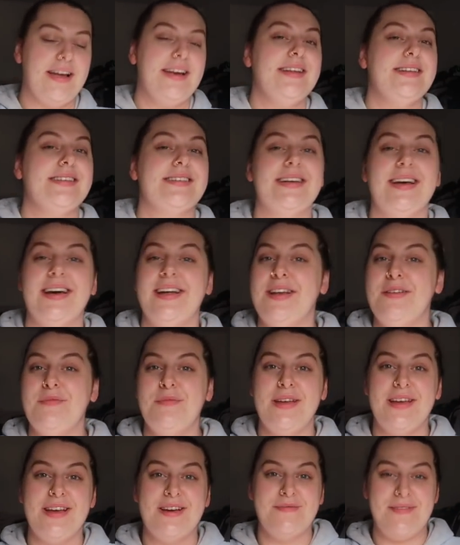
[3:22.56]
and it's gonna
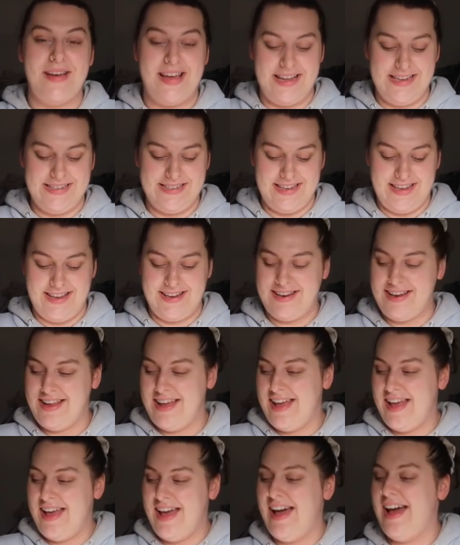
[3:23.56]
be amazing
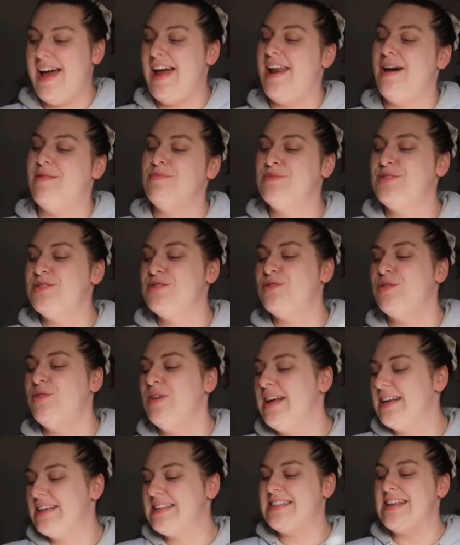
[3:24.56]
and I'm so
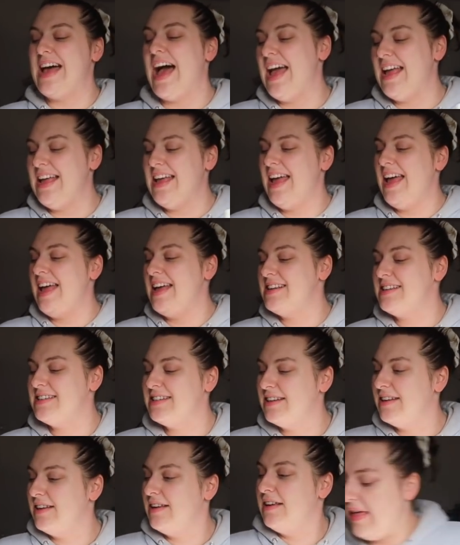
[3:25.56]
excited.
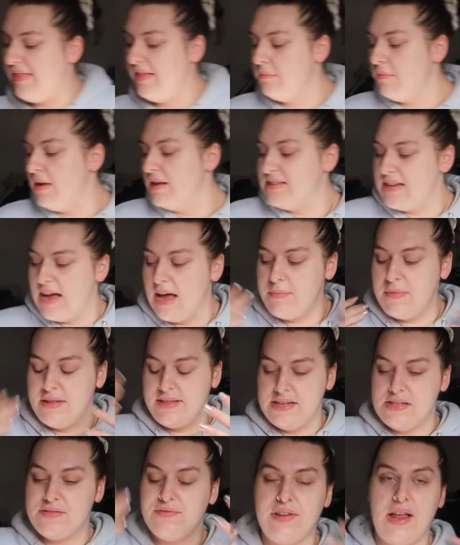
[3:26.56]
I think my time at
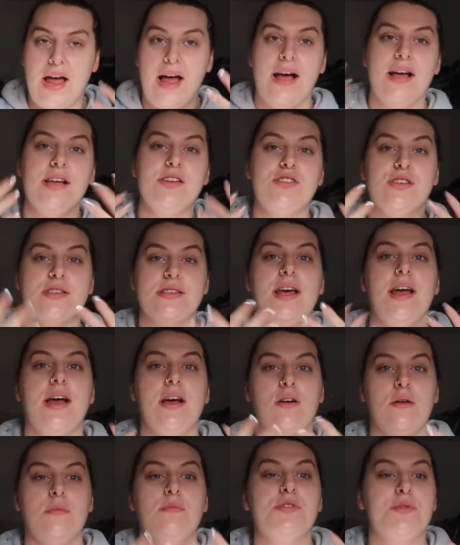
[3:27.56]
this flat has just
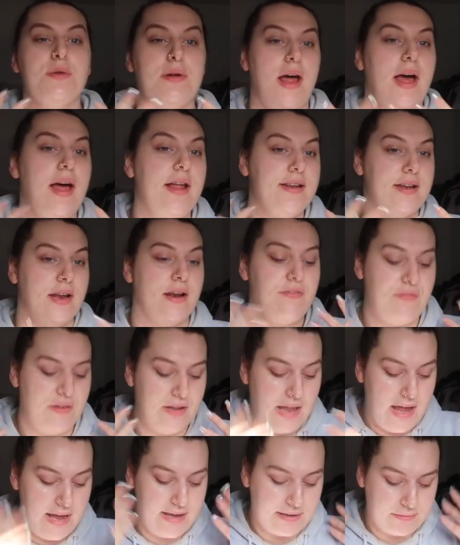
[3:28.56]
like come to an end and I
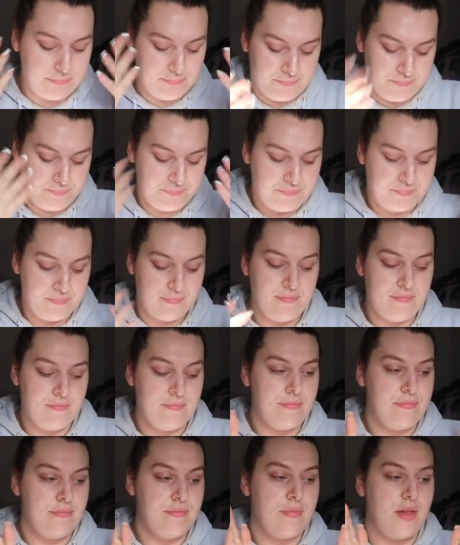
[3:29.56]
feel like,
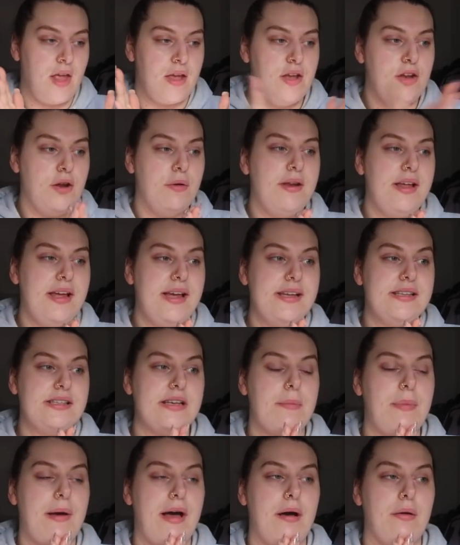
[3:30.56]
you know what it is
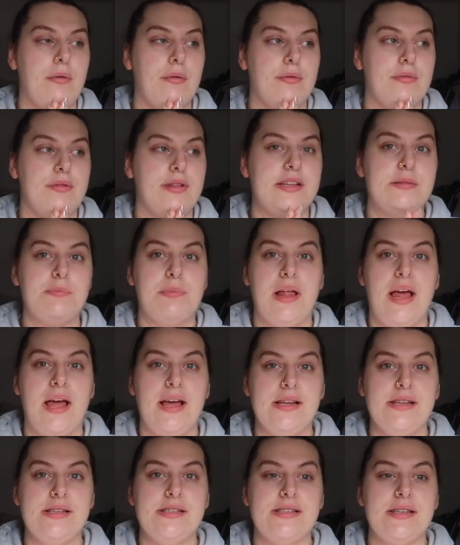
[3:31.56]
about this
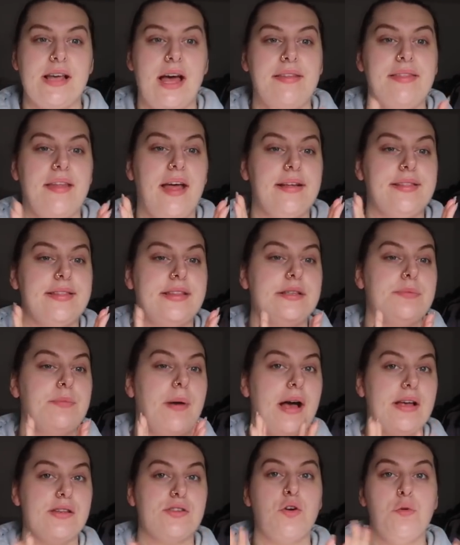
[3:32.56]
place and like these
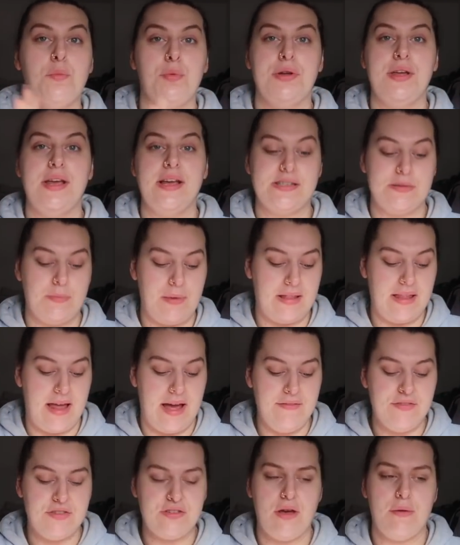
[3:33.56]
past couple years of my
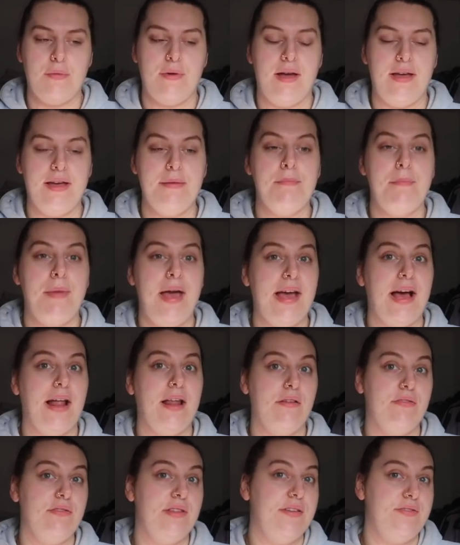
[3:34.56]
life. So in May
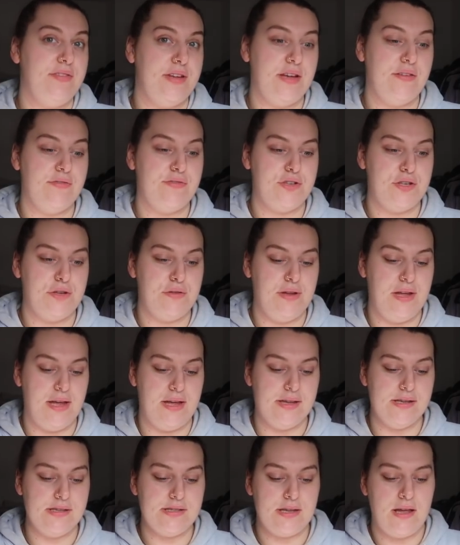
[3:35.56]
I'll have lived here for 2
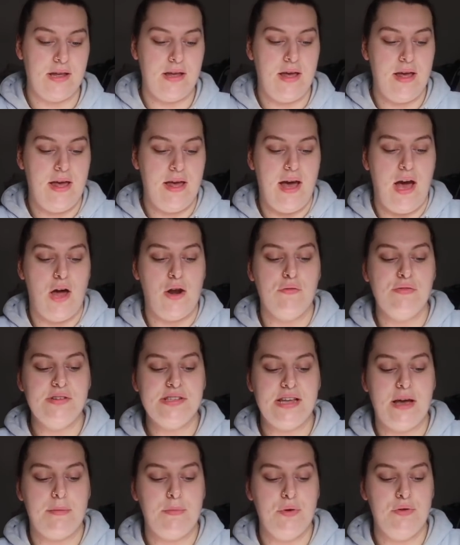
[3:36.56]
years and
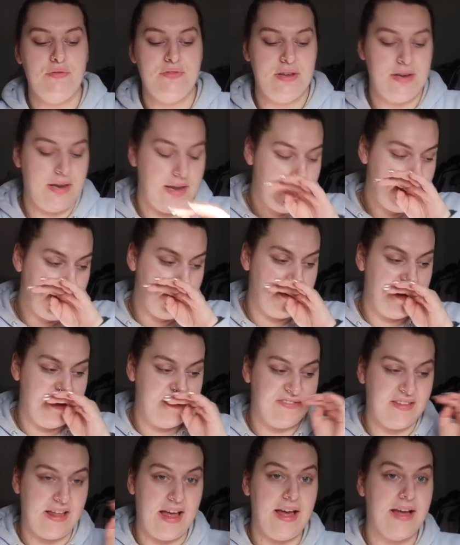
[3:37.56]
obviously I moved in here
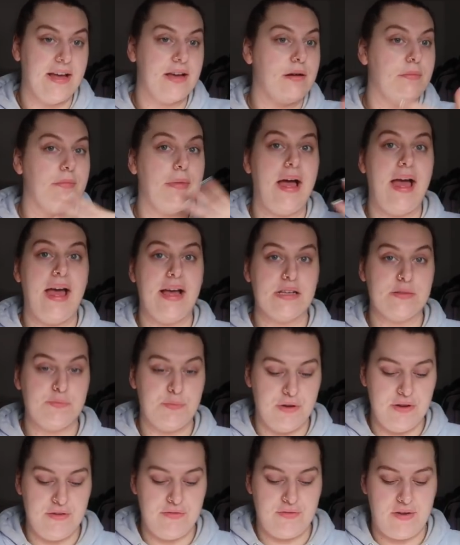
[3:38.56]
with like my
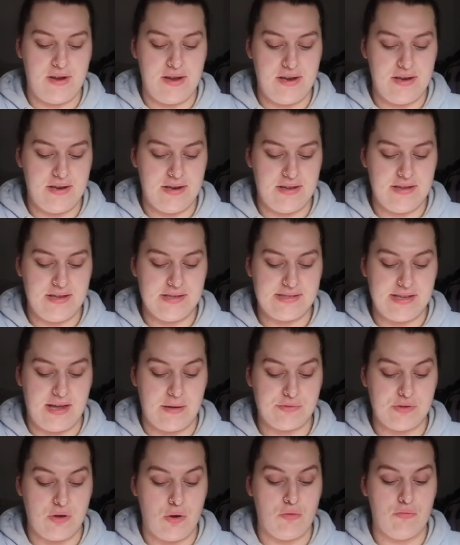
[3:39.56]
ex-boyfriend and this, that
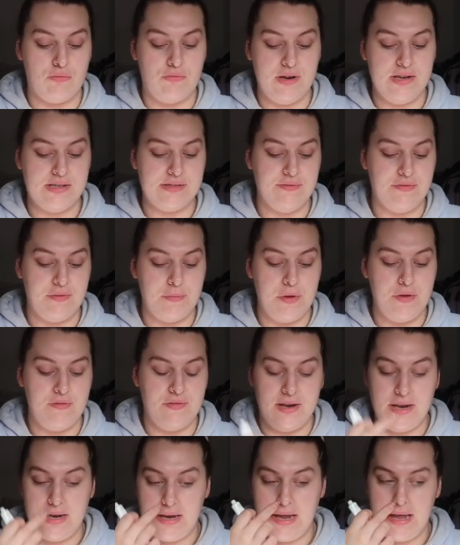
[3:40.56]
was a whole reason for
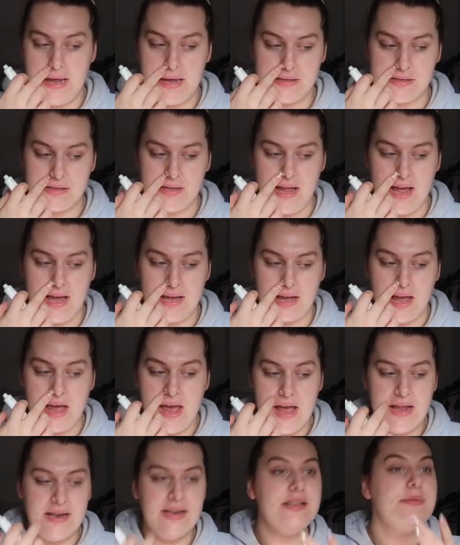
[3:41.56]
moving in here. So like
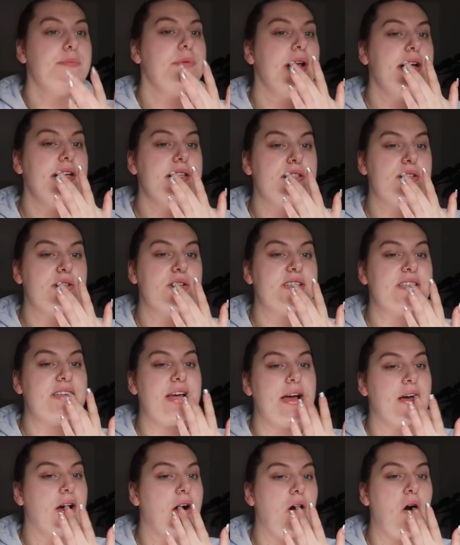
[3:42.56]
this place does
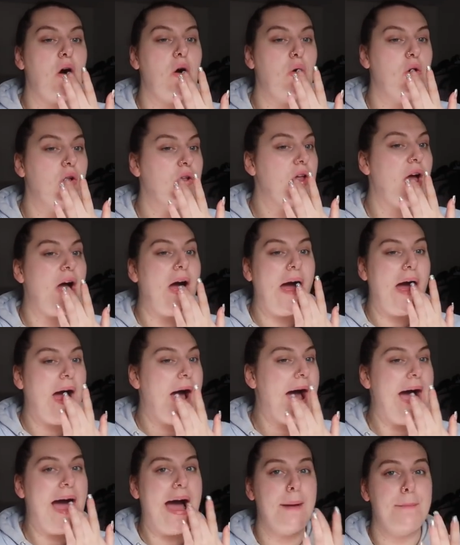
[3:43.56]
like hold
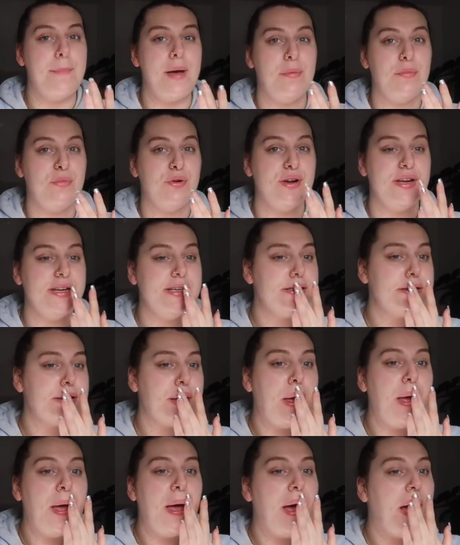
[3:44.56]
memories
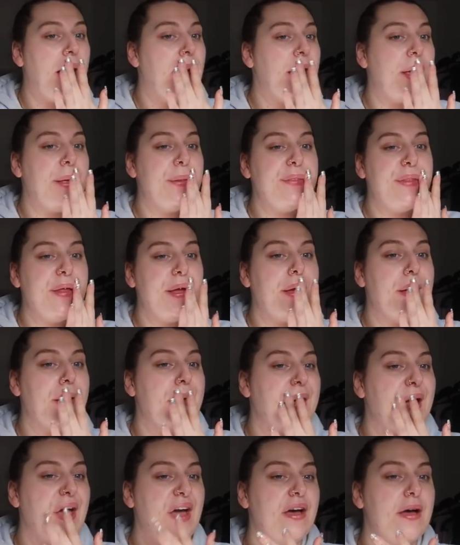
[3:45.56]
and I
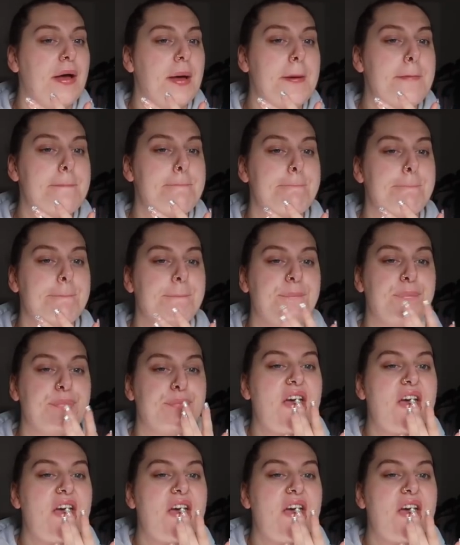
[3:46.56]
think I'm